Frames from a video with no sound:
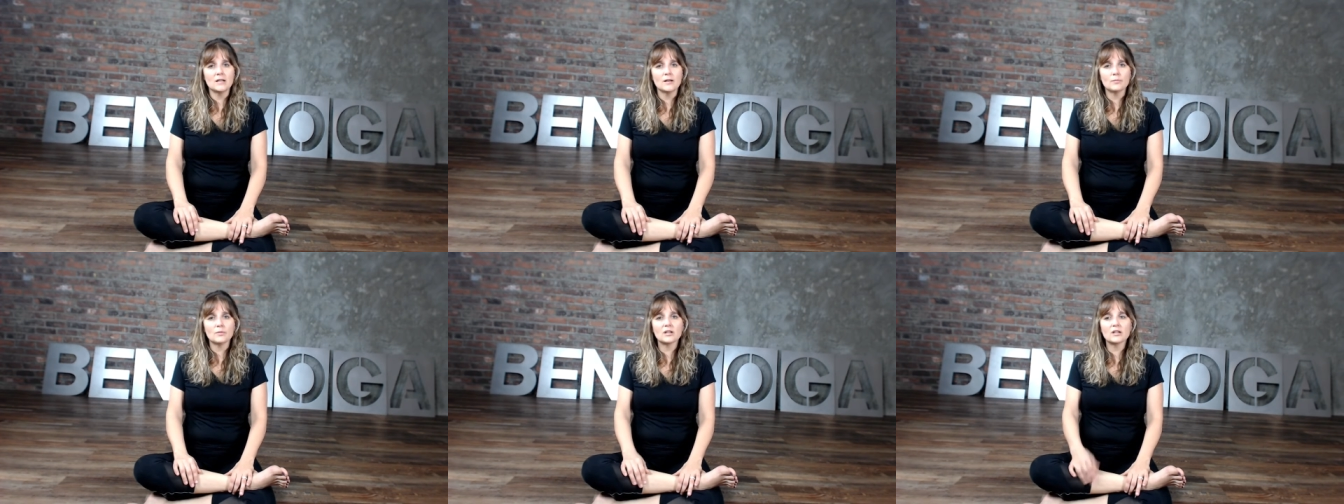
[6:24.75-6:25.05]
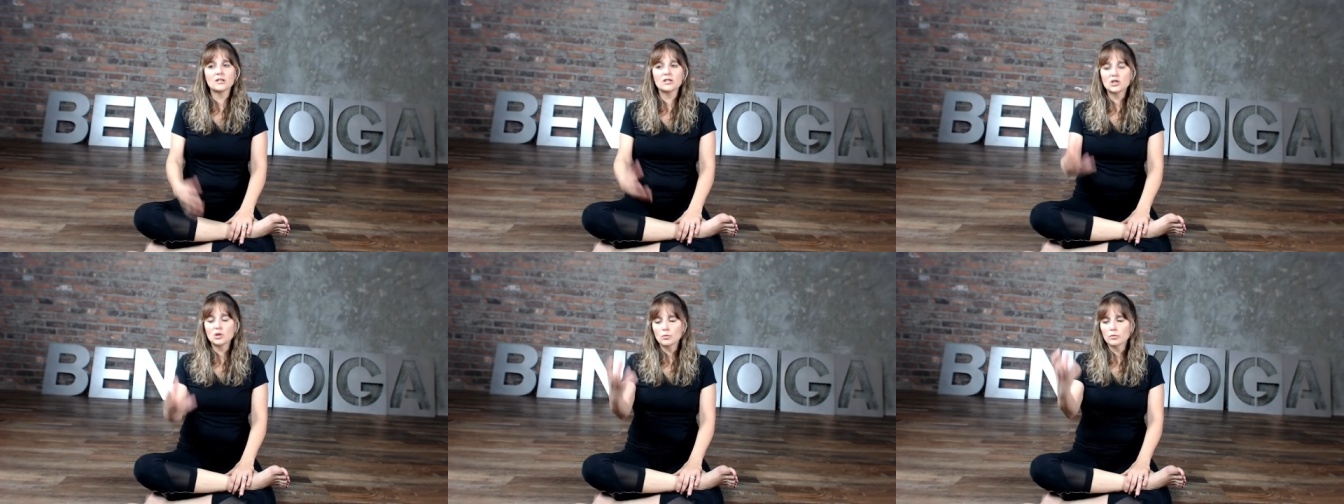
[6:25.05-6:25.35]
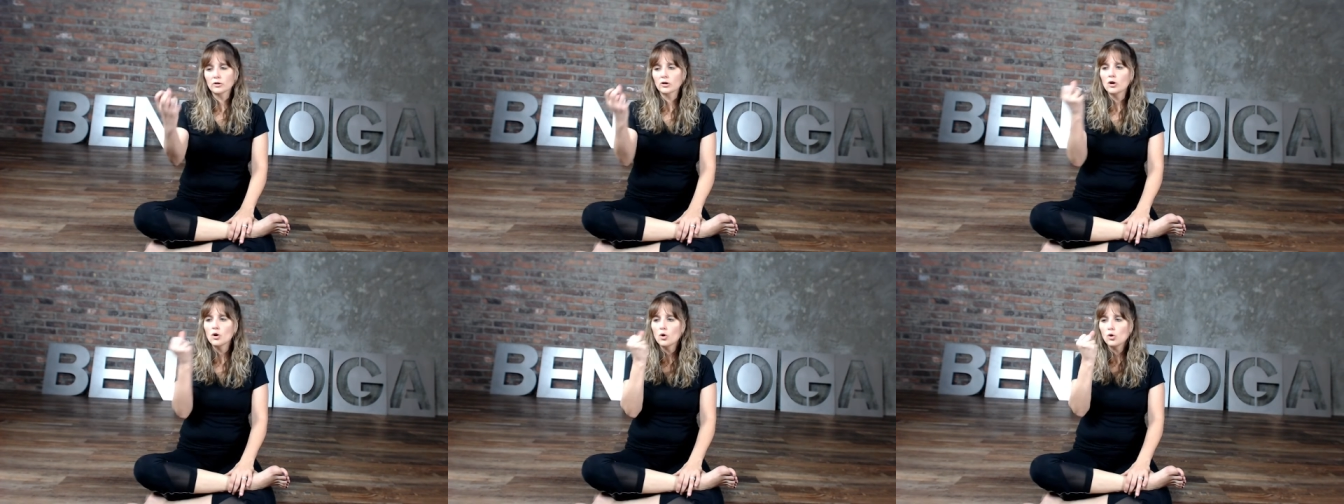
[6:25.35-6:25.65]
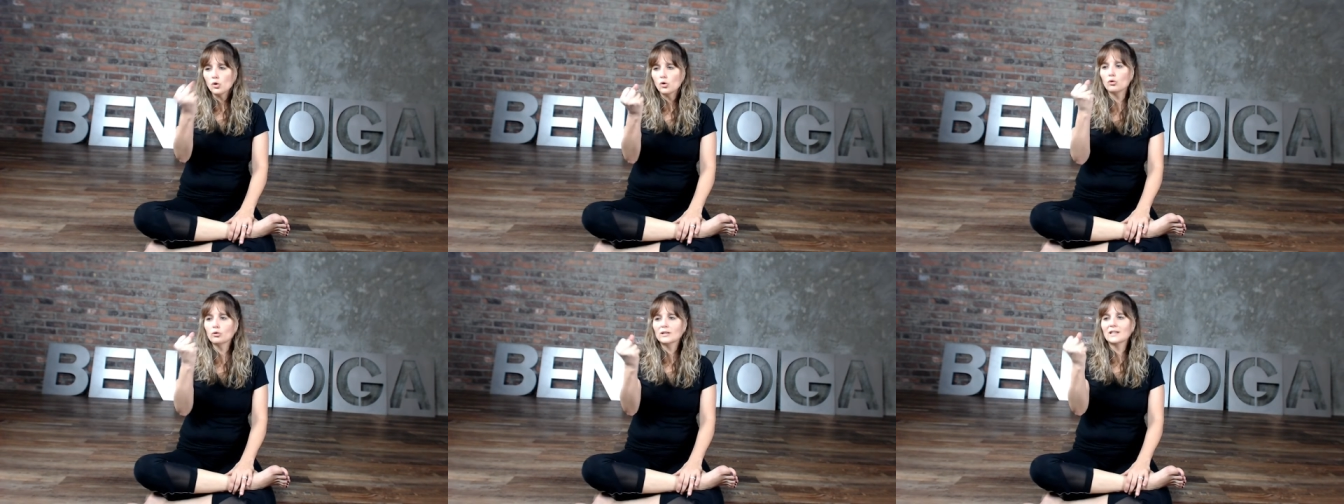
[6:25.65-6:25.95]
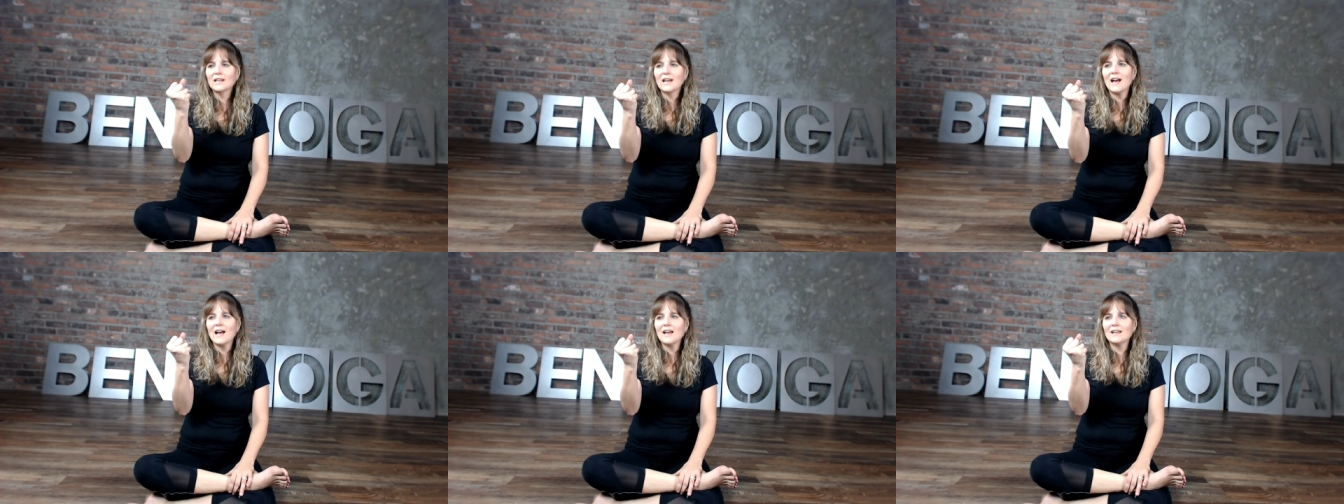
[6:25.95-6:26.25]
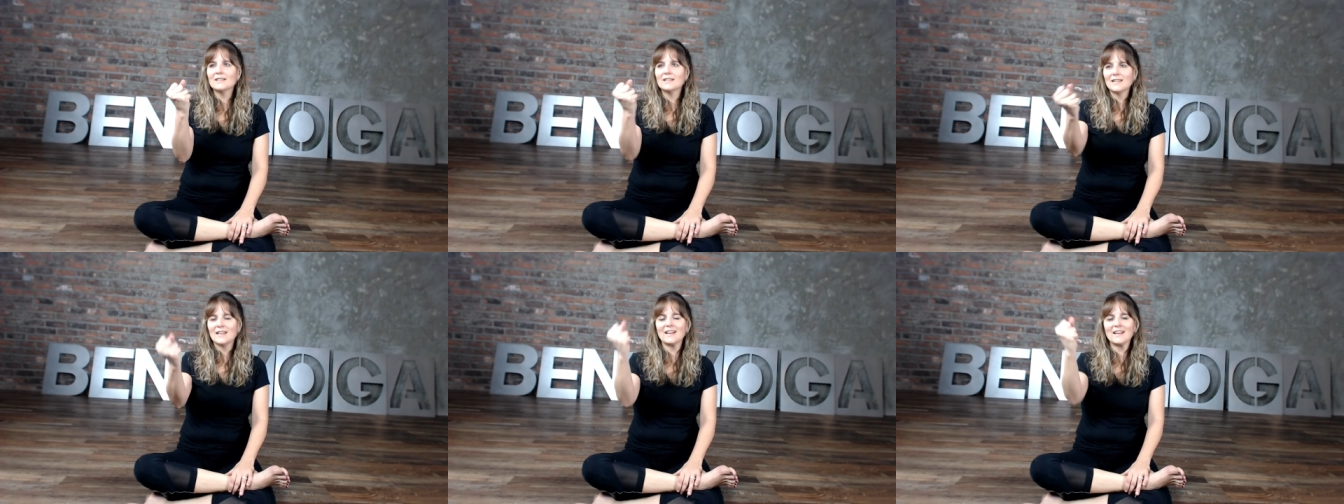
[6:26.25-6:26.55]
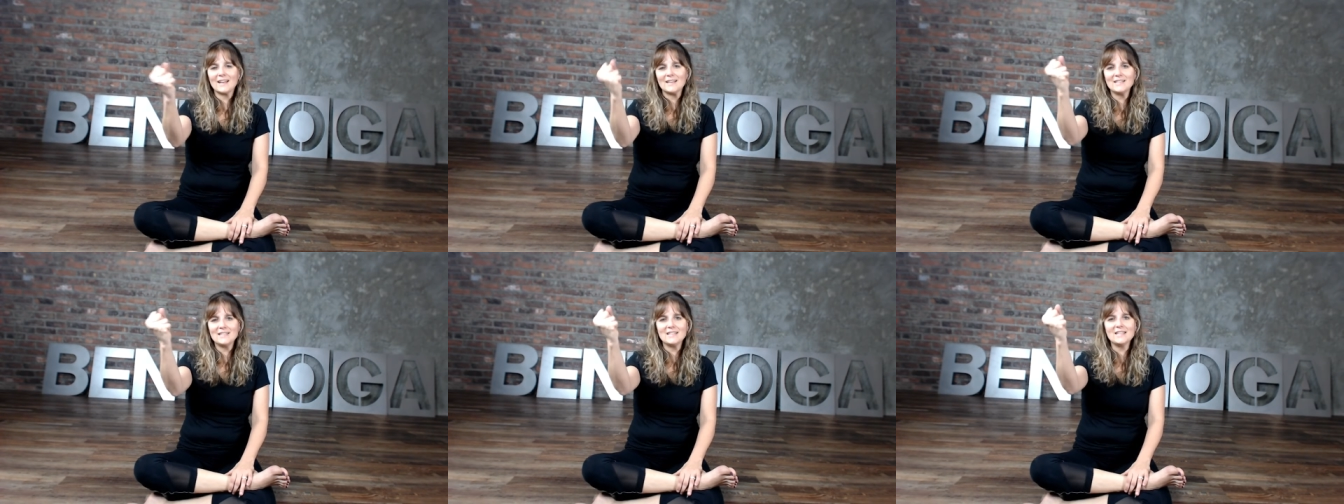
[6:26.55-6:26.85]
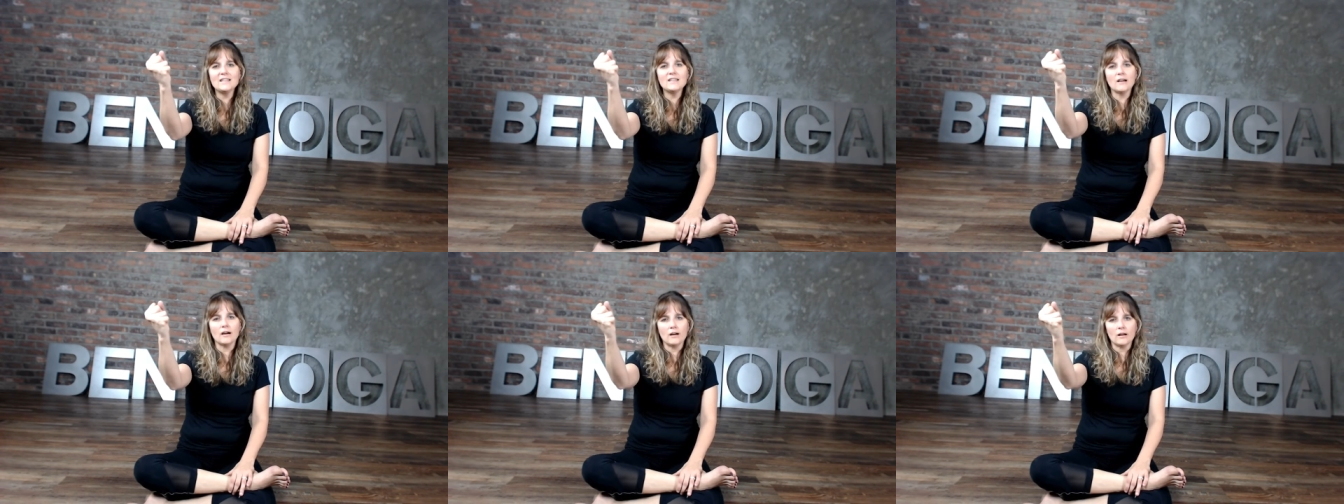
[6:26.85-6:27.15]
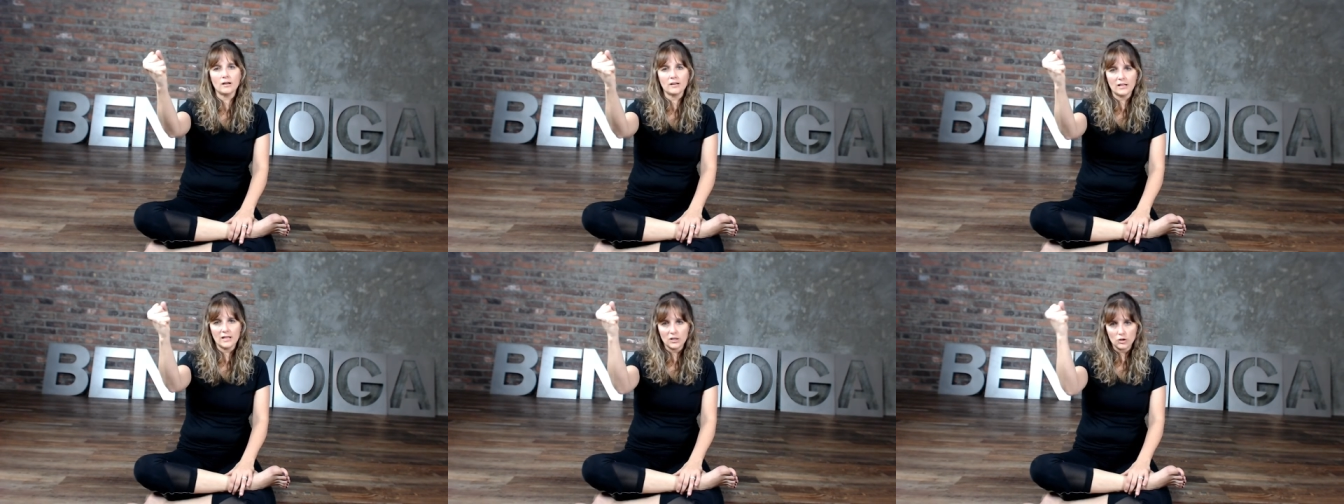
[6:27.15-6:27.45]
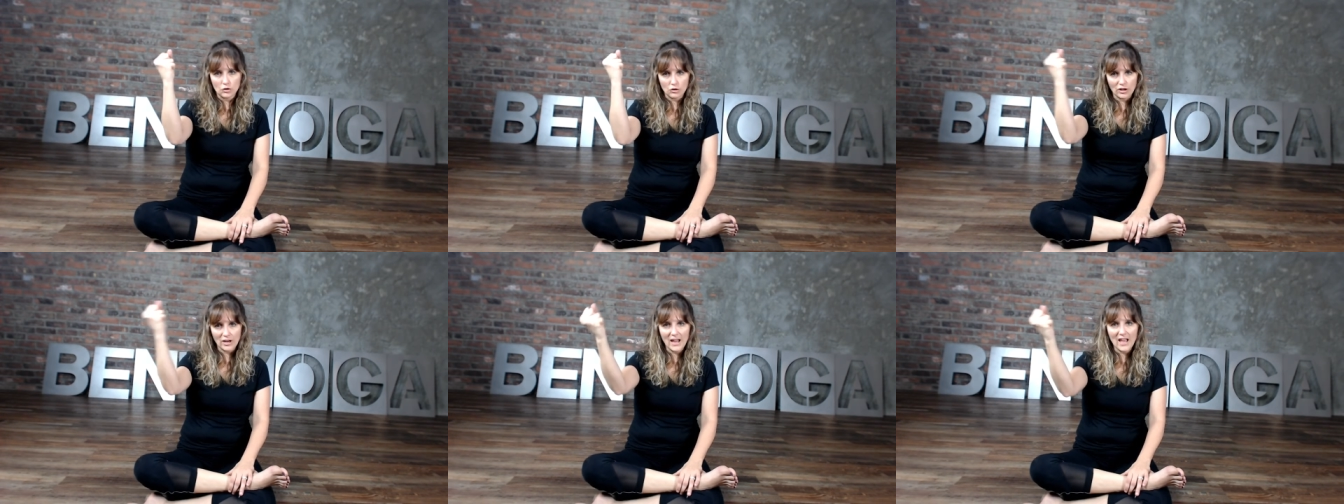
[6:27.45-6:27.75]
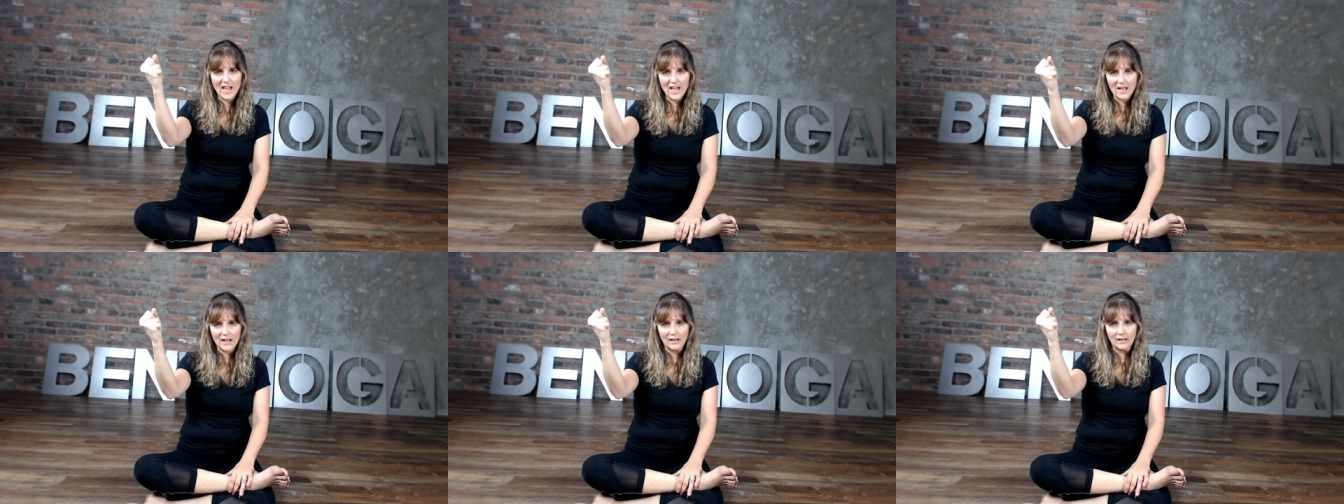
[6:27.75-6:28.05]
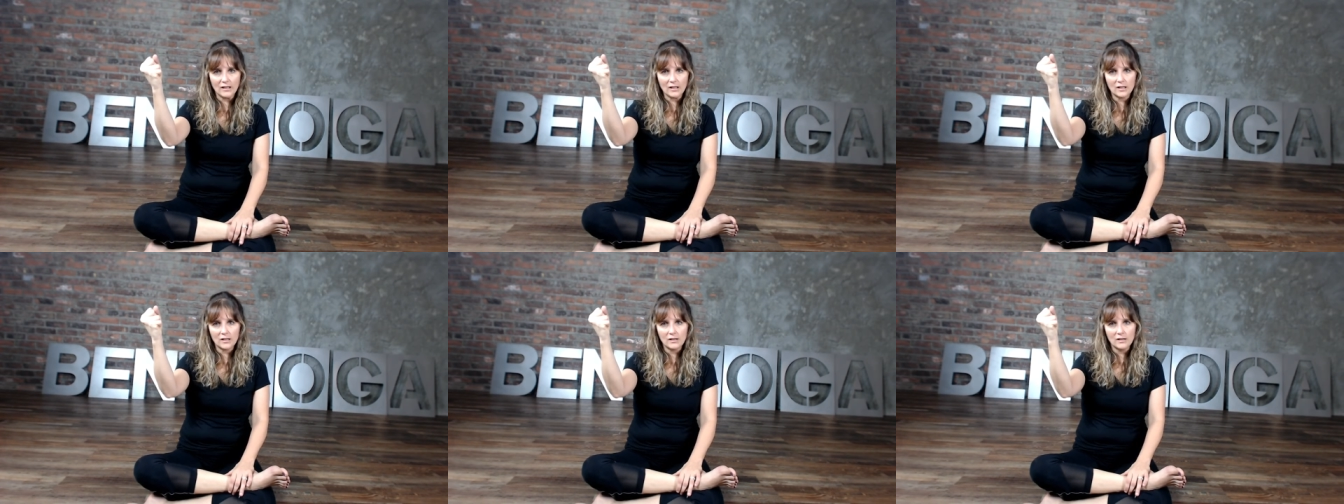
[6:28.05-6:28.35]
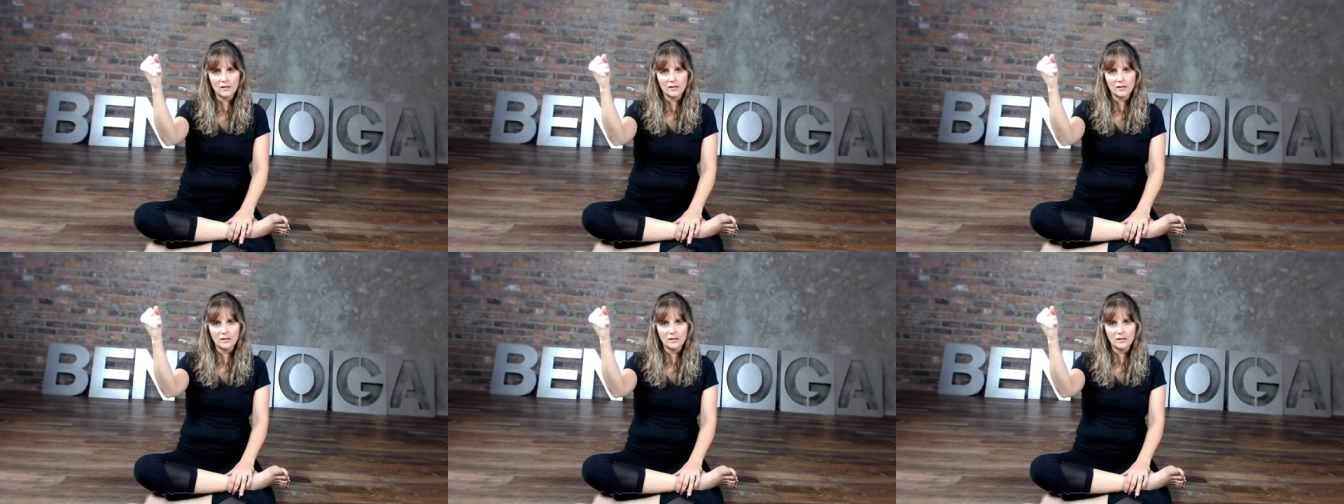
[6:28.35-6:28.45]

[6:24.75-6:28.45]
because you were holding on to that idea in your head